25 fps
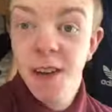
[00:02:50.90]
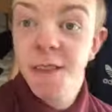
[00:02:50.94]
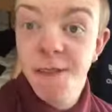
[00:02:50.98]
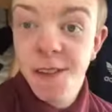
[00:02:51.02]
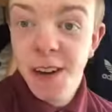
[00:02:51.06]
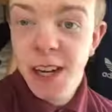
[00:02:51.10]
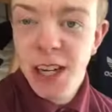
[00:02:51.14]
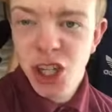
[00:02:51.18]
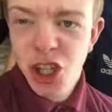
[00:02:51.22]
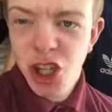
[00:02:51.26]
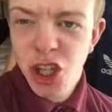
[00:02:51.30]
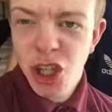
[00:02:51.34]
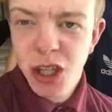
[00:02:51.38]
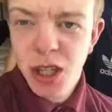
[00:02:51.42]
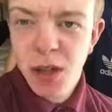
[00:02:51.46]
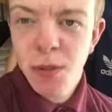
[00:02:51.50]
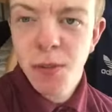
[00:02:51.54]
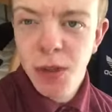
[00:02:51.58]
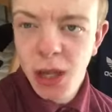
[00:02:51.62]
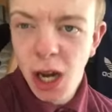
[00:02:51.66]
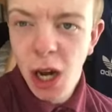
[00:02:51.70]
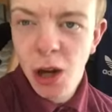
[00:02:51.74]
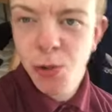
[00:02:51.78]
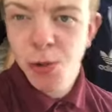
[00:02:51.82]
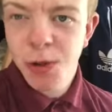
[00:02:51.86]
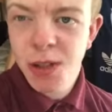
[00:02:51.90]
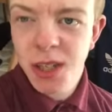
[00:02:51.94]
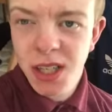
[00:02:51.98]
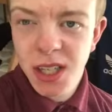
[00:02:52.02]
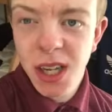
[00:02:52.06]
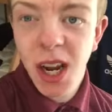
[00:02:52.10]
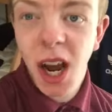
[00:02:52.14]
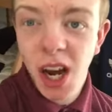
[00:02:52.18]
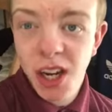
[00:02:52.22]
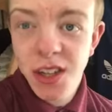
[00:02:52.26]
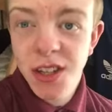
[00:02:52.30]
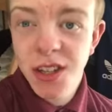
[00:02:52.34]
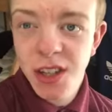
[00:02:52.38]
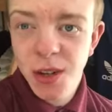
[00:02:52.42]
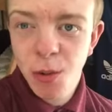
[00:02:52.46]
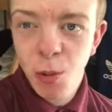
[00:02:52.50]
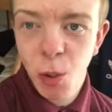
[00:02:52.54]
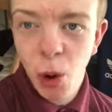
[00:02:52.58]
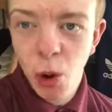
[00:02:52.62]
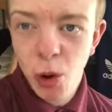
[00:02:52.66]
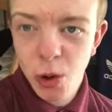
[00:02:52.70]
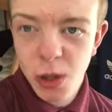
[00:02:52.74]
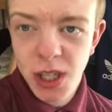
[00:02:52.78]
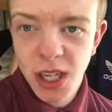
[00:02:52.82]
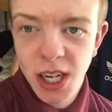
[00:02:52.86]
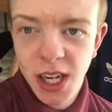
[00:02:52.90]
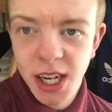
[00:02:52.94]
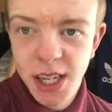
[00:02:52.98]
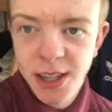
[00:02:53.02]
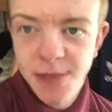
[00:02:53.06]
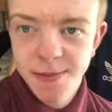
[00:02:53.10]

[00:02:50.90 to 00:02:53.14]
It featured some ghosts underwater.